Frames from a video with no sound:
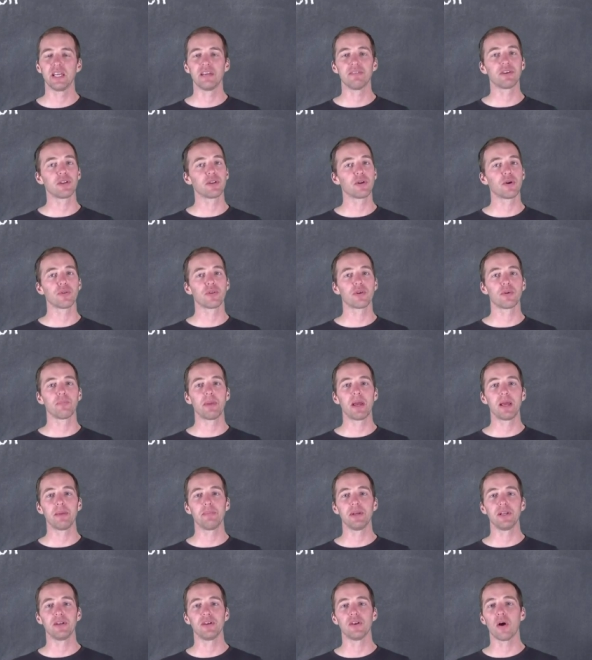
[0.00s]
Even though there
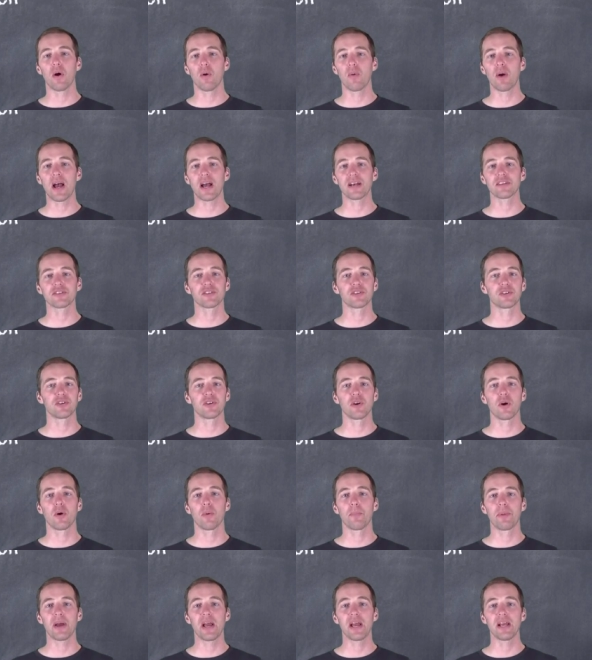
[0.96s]
may be no acid or
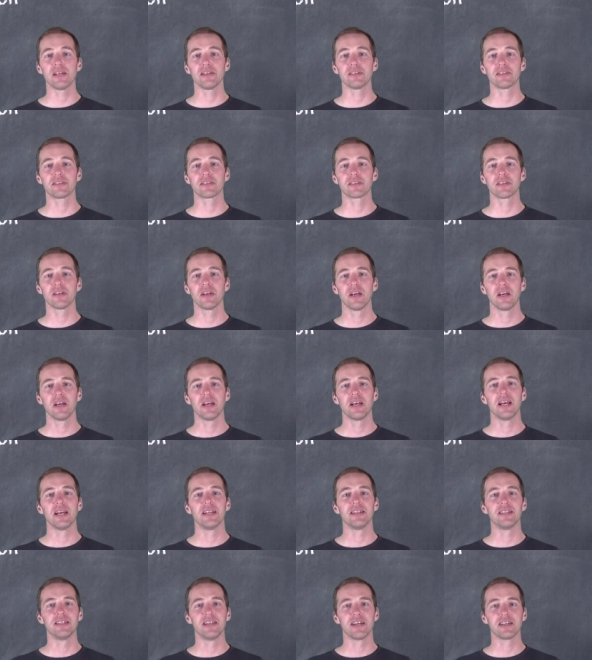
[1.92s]
no base,
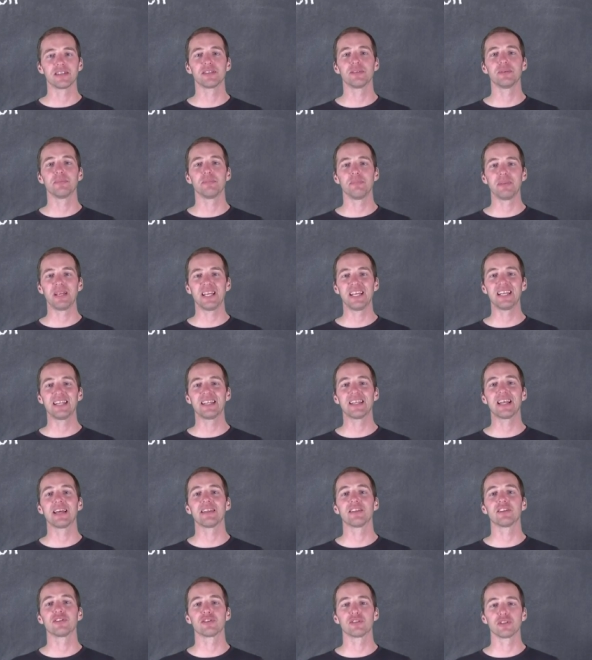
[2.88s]
it doesn't
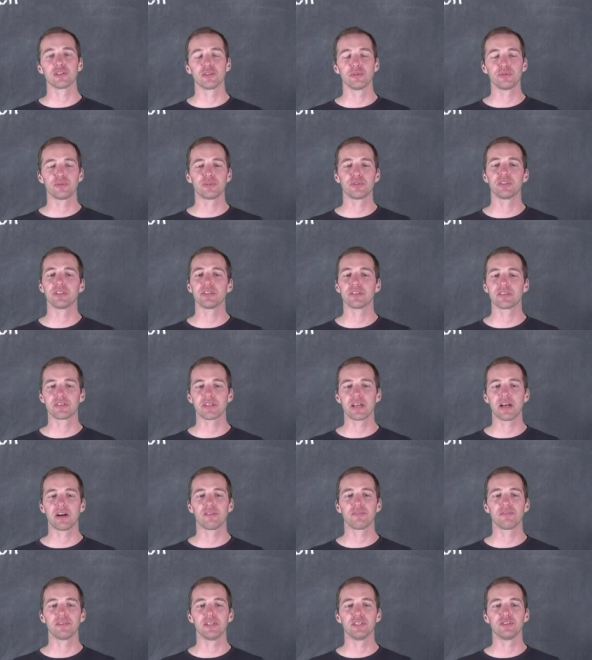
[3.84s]
mean that the solution
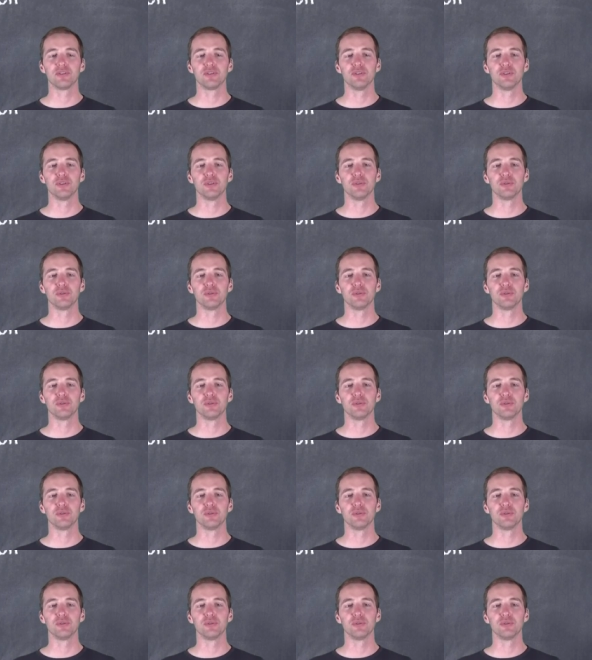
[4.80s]
itself is